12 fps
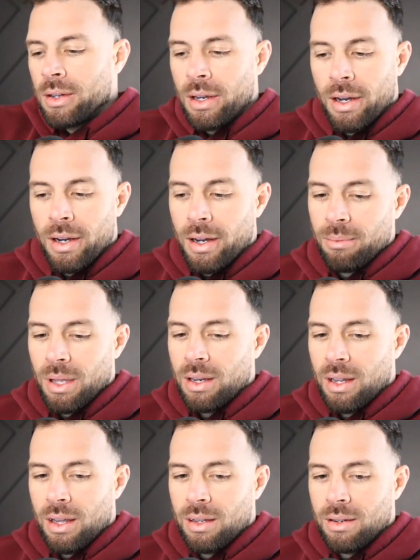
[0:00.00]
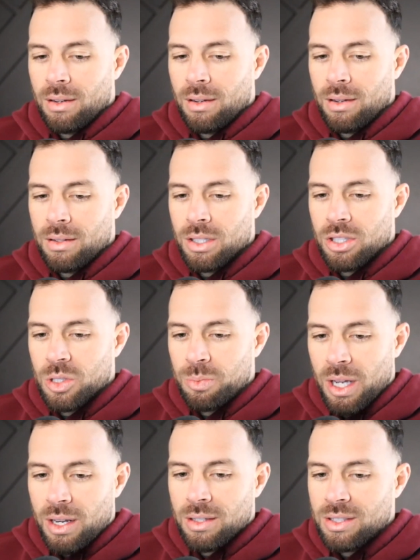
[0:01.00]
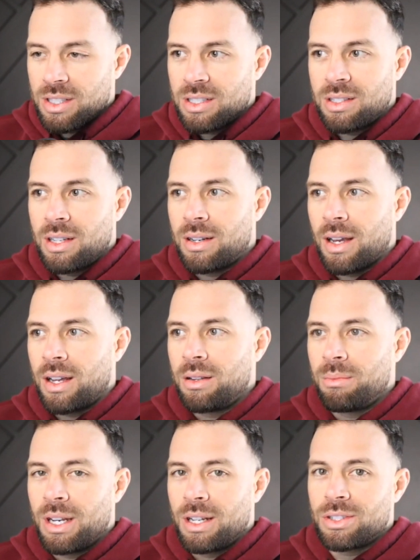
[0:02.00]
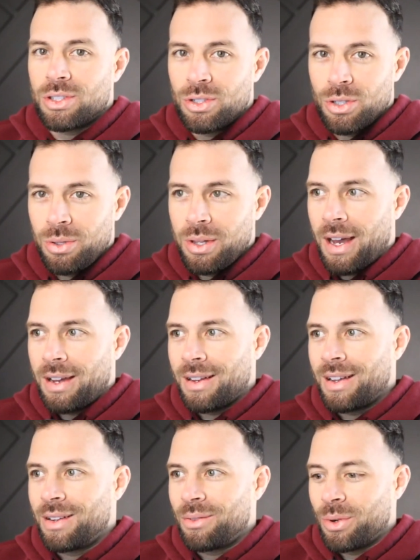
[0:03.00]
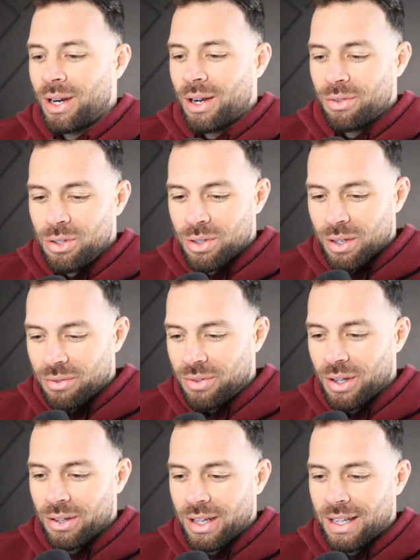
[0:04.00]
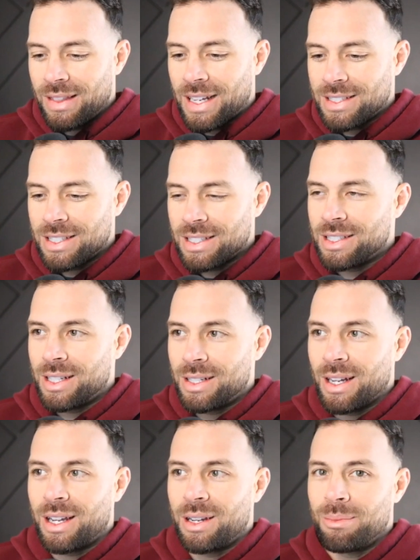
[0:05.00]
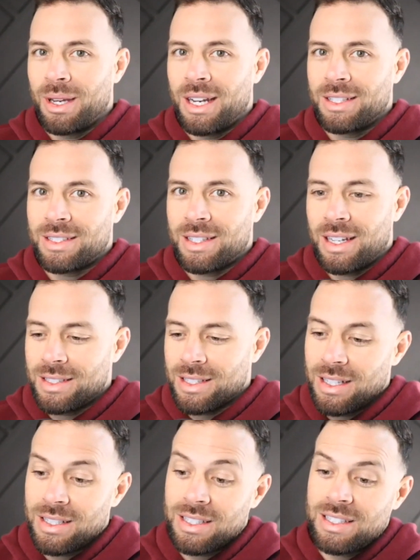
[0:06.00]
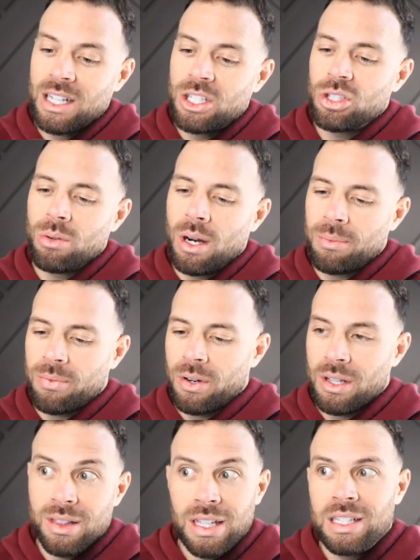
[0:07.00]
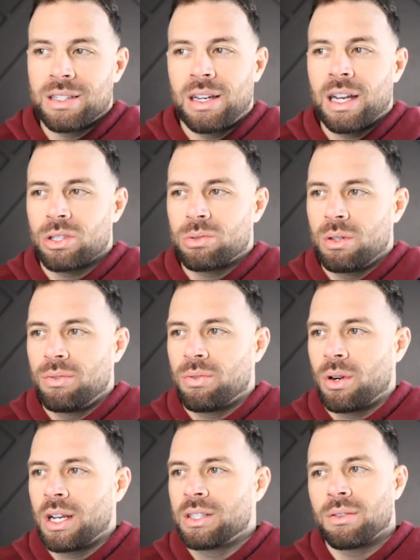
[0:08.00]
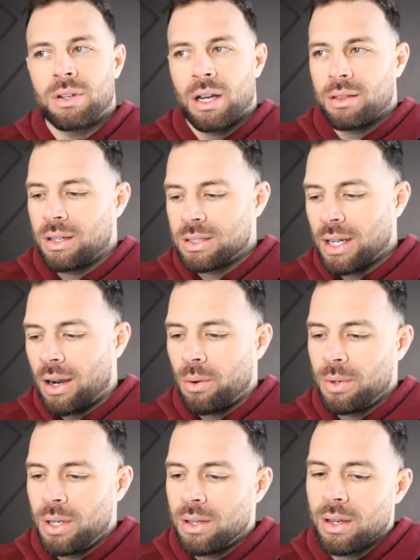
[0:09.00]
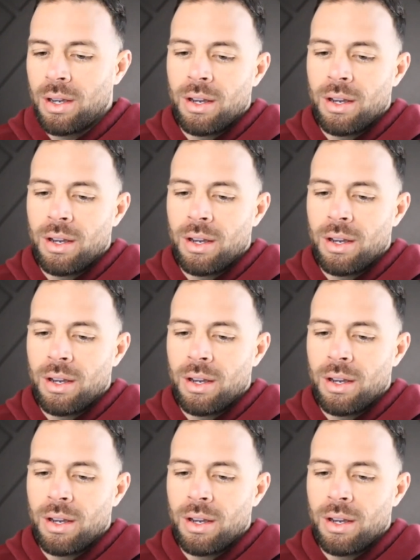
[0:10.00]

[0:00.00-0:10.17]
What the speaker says: And just spending 60 to 90 minutes to do that, and whatever you can fill in that 60 to 90 minutes that is going to set you up for at least the next 3-4 days, if not the entire week,